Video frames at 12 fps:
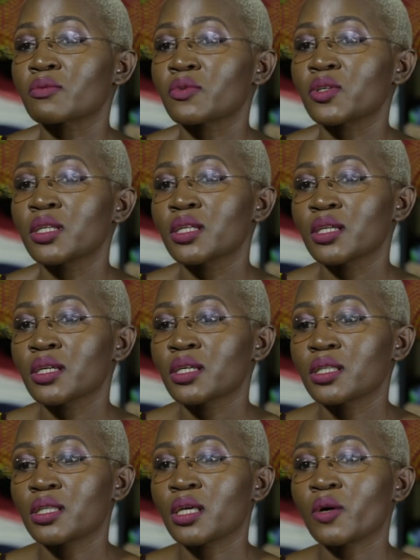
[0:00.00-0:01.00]
of all.
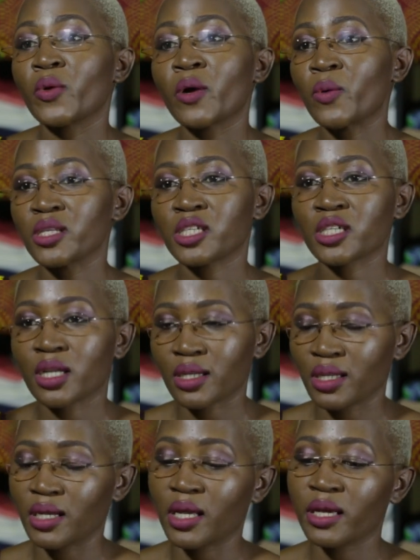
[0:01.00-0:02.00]
They wear one
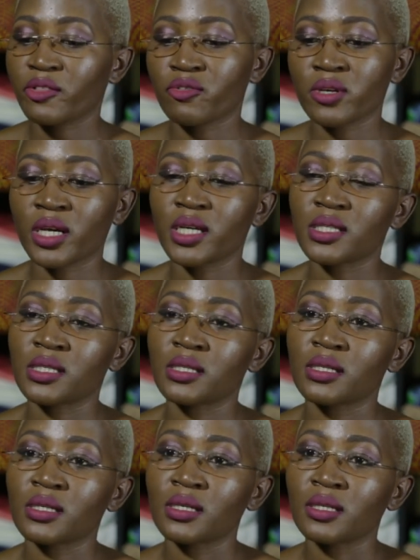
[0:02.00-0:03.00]
shirt in like 3 years.
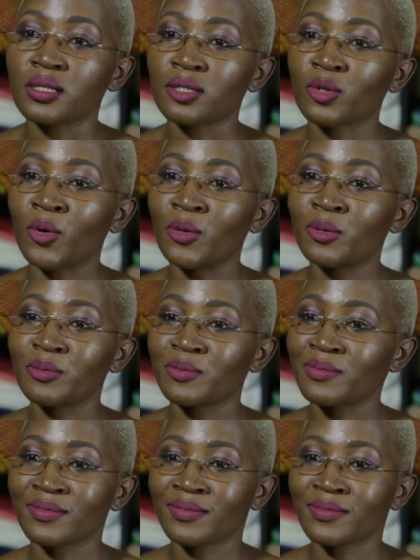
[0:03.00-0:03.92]
So